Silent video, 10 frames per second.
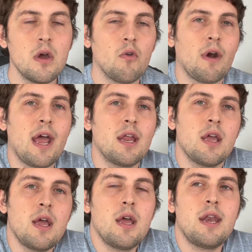right?
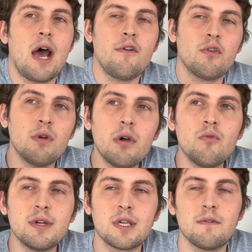Now, if you're really
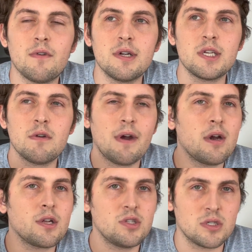risk adverse and you're
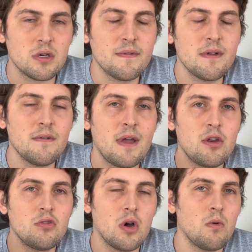very conservative and
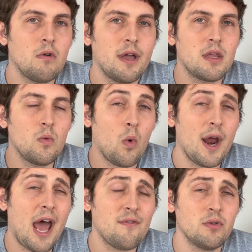you
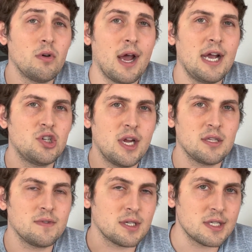want to have a really high
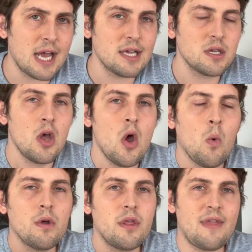chance of success,
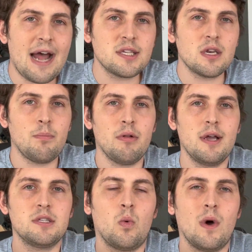well, then that's going to play
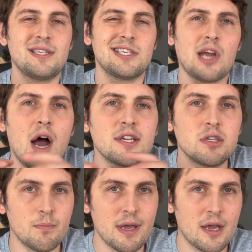into what stocks
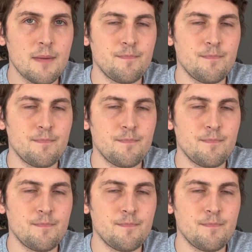you pick.